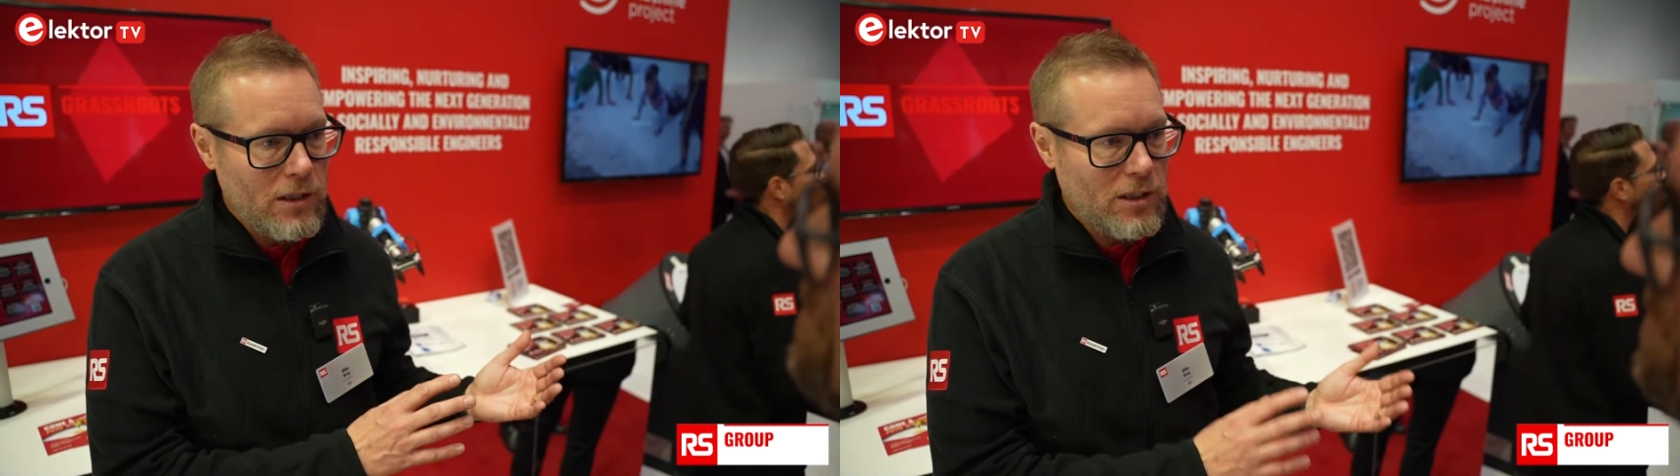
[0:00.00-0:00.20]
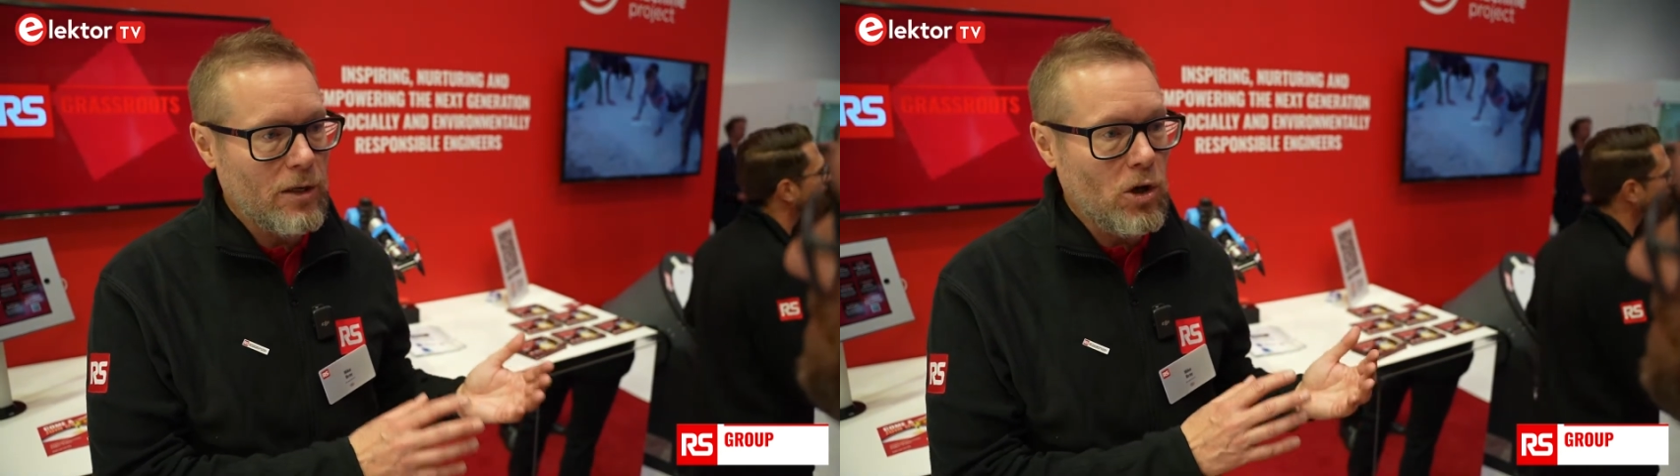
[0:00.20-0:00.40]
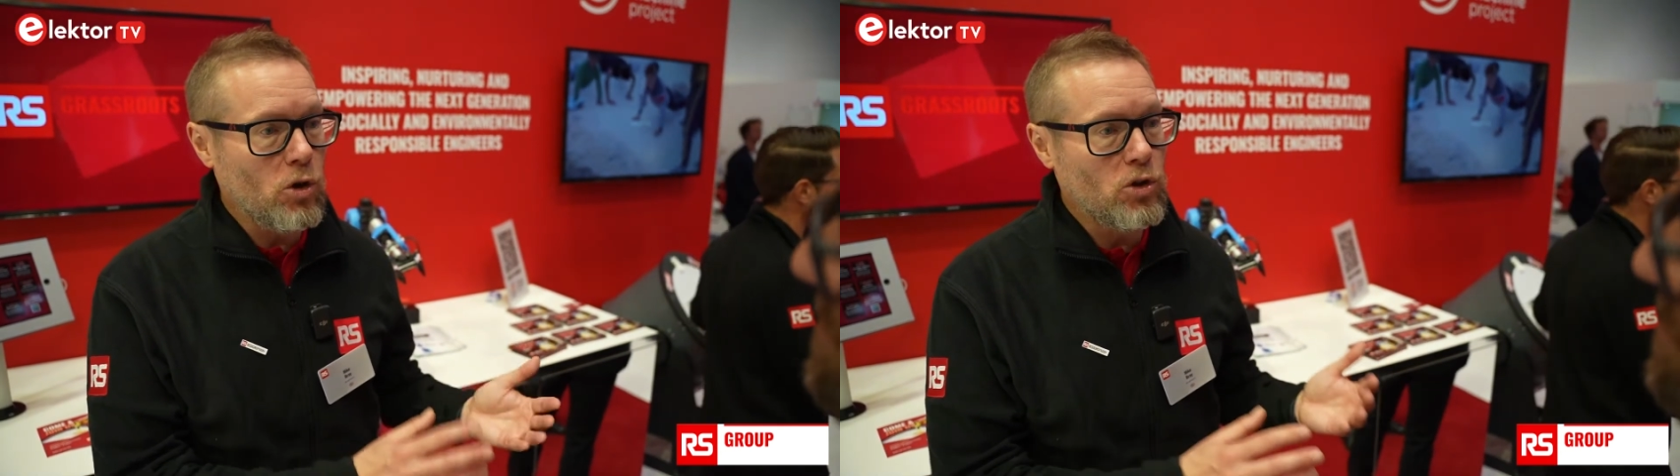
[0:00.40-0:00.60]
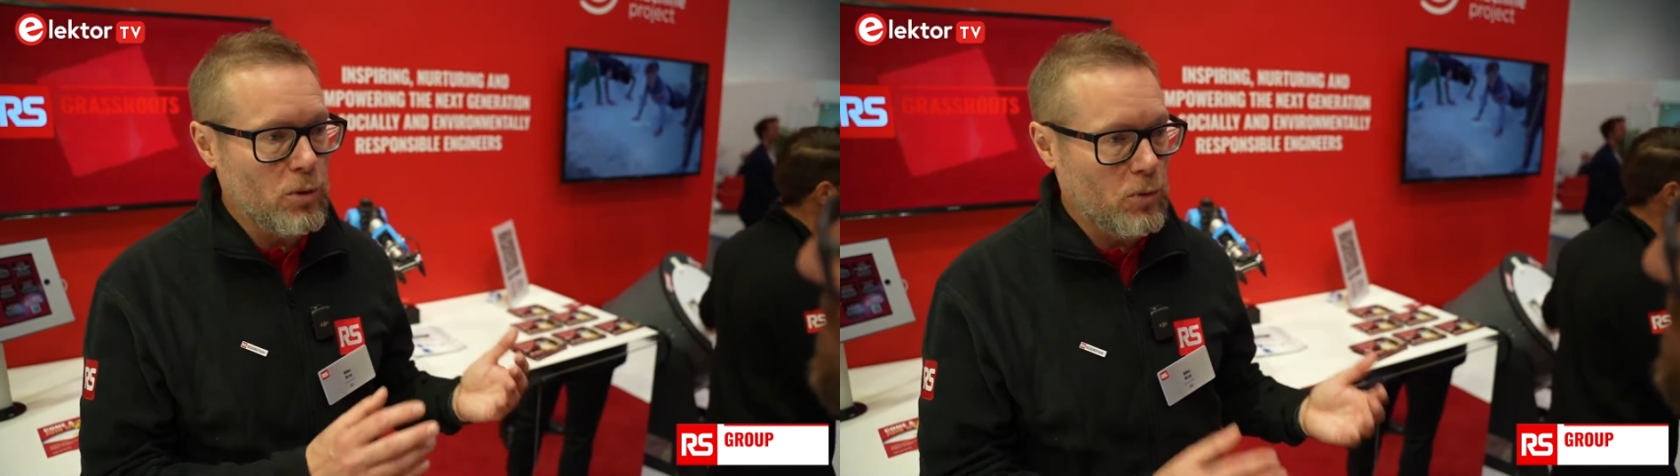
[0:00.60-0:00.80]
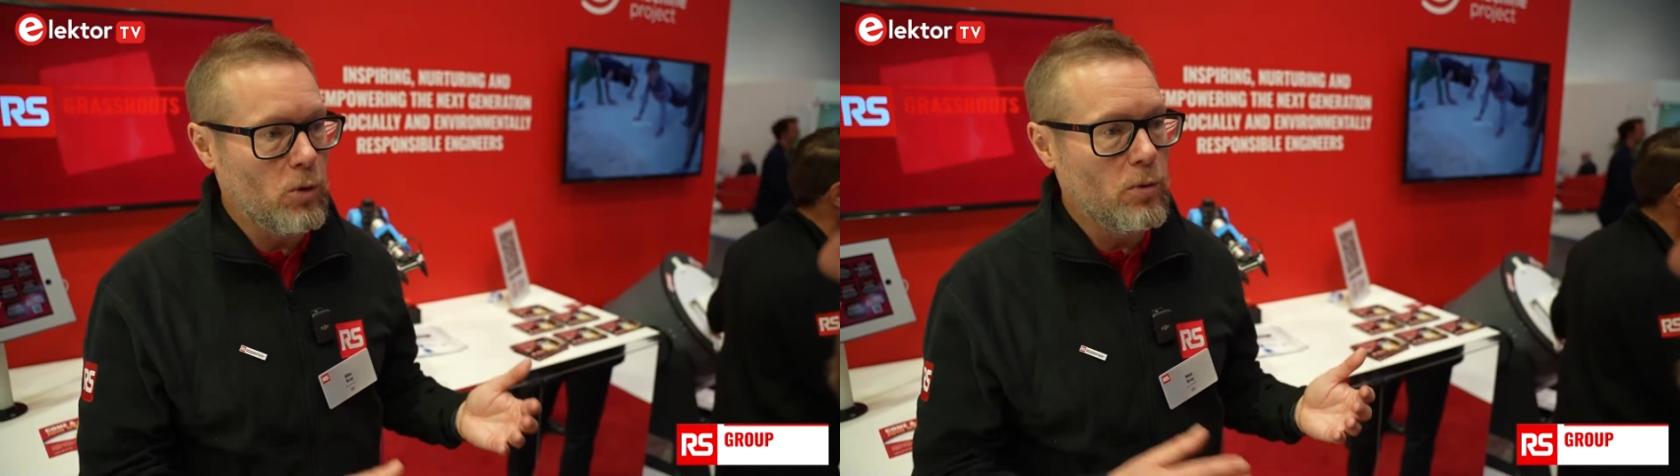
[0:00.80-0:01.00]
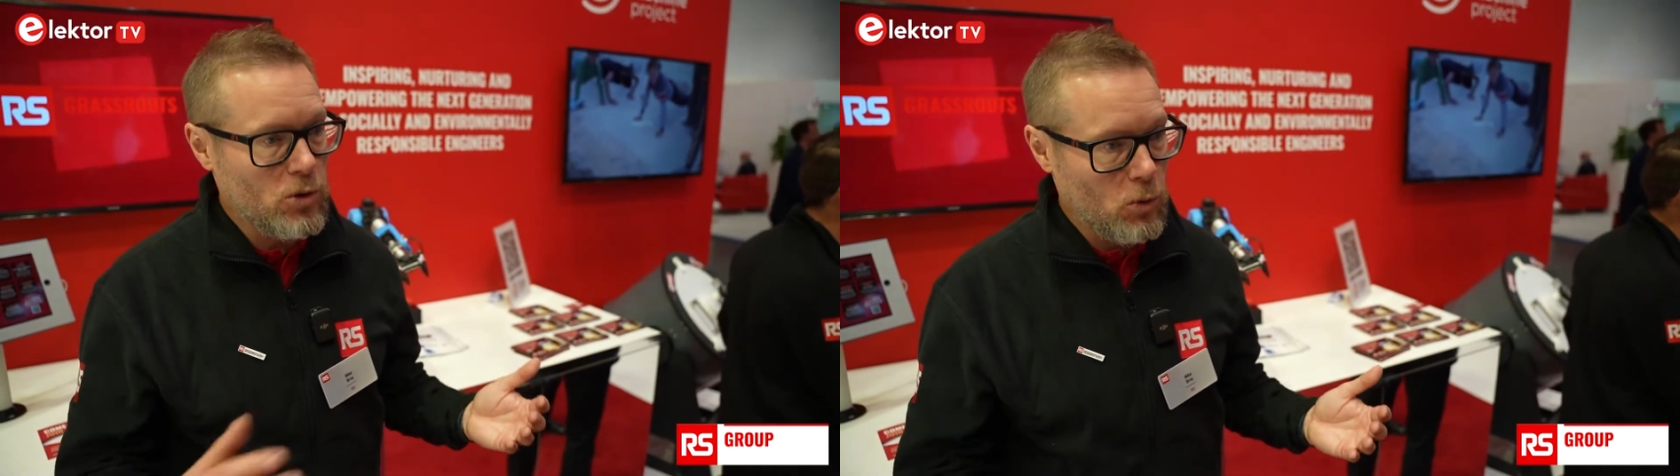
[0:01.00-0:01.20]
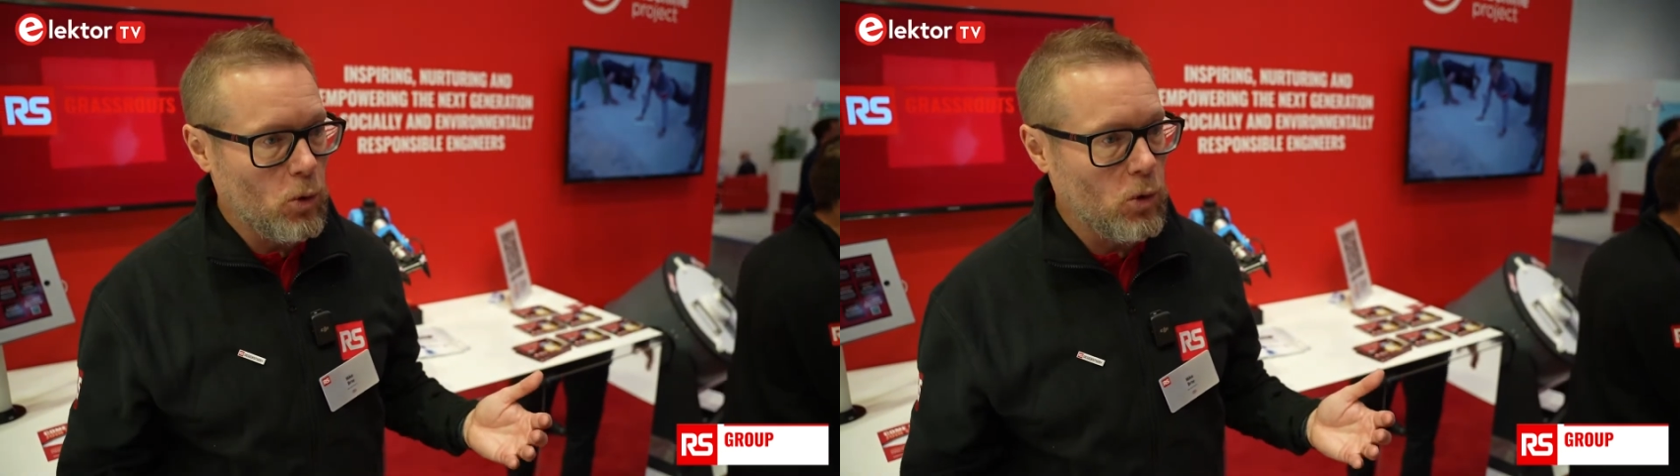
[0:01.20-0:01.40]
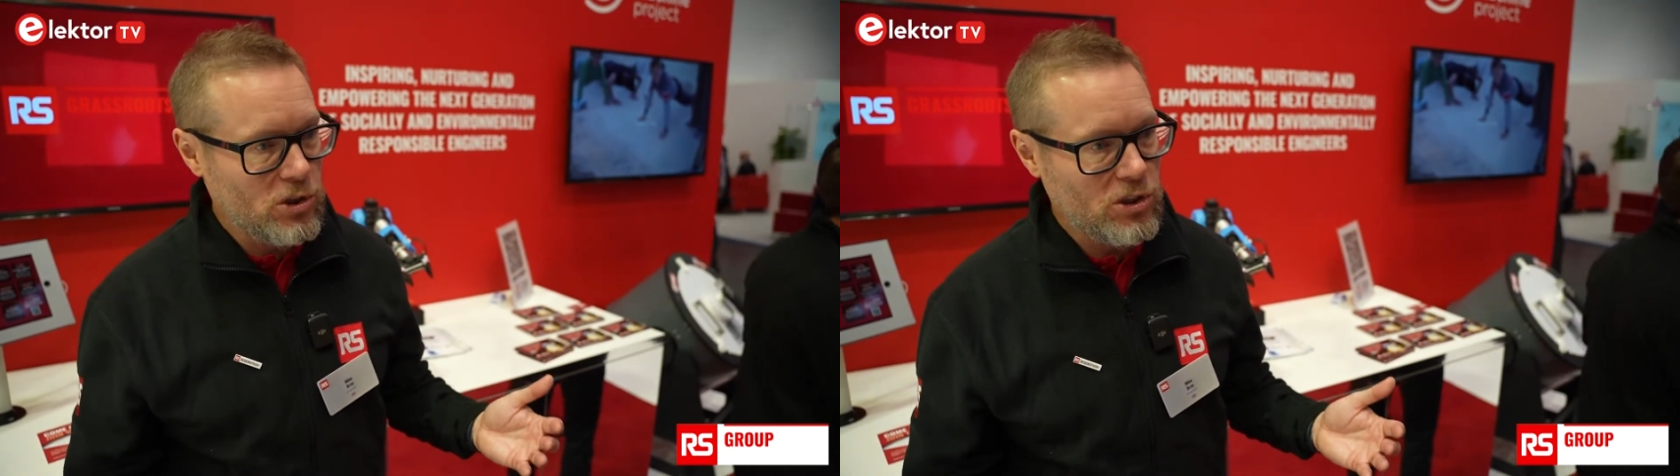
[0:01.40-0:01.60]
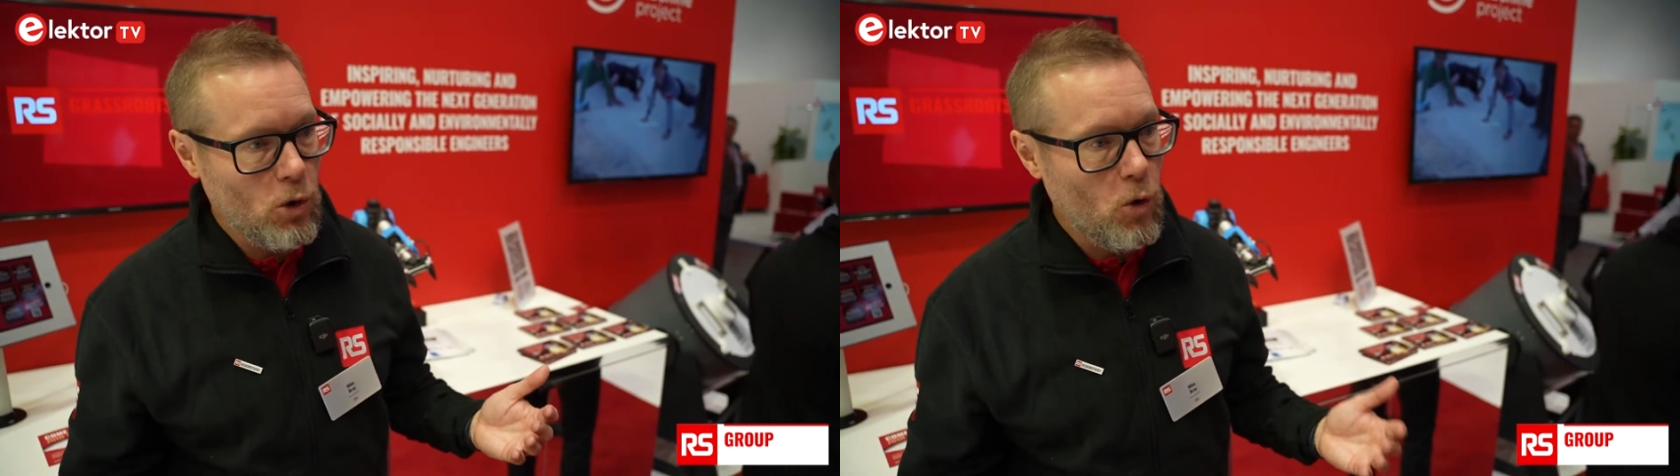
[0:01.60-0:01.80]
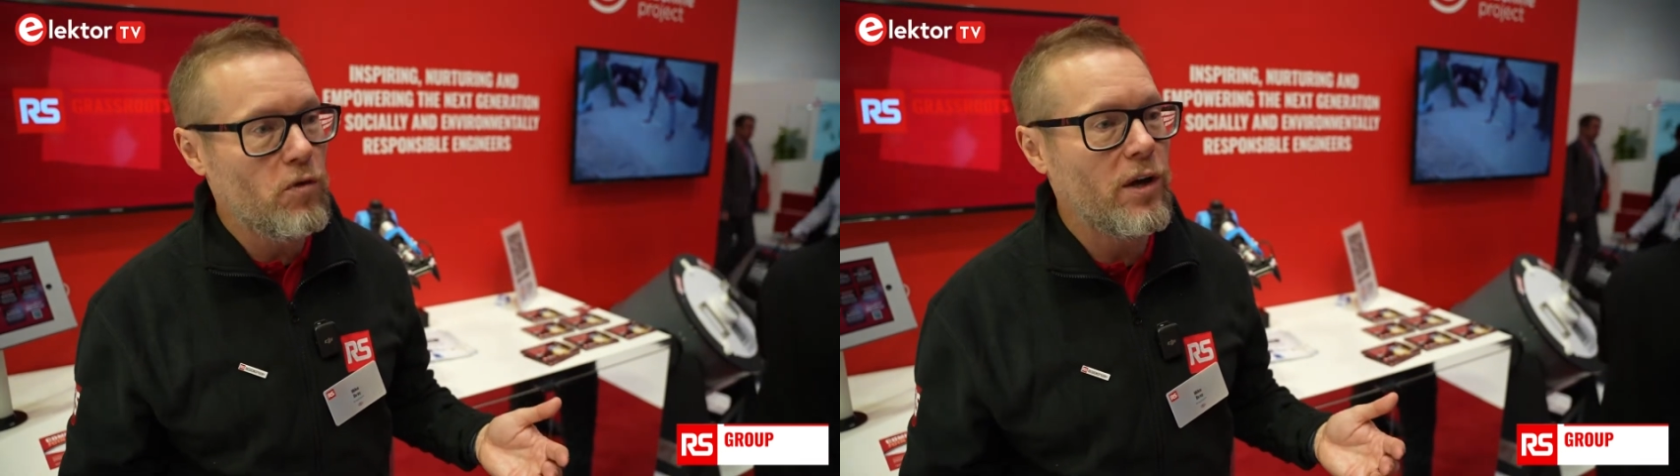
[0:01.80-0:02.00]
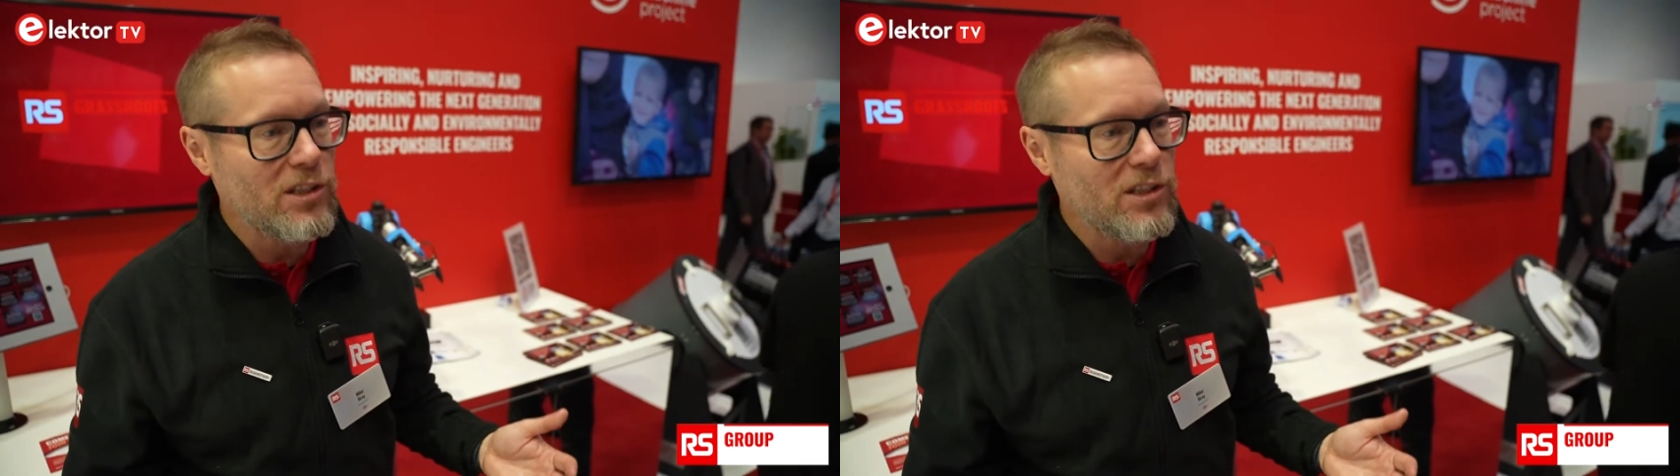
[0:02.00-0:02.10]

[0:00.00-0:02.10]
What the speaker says: to contribute towards solving